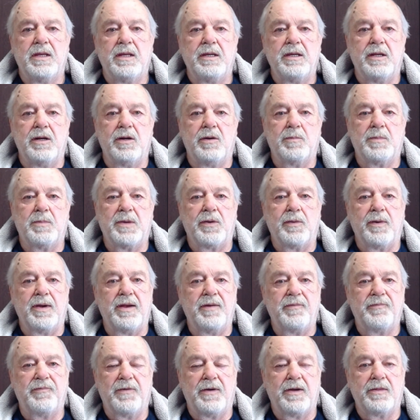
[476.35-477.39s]
my
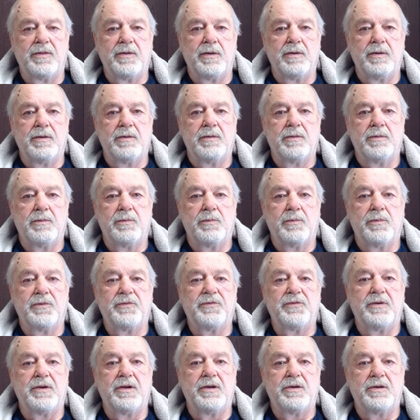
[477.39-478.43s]
grandfather was
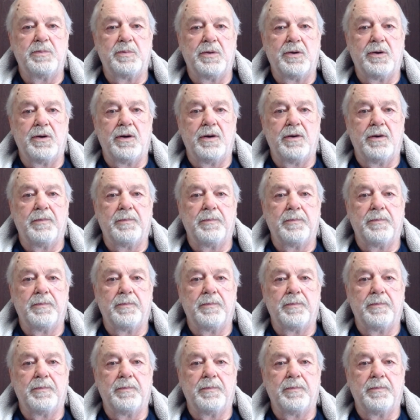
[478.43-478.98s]
an entrepreneur.